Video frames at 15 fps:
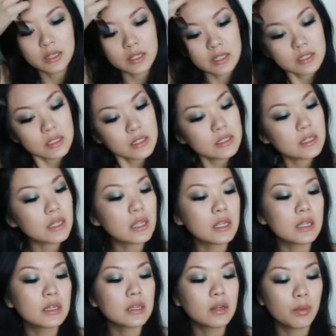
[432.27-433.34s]
This is
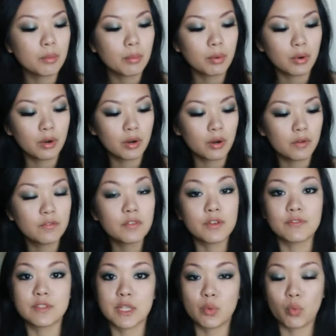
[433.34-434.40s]
in number
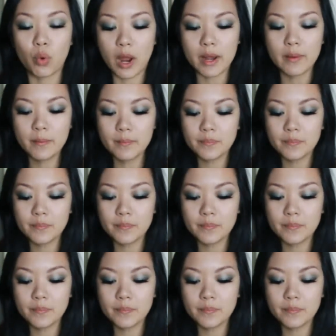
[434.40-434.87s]
51.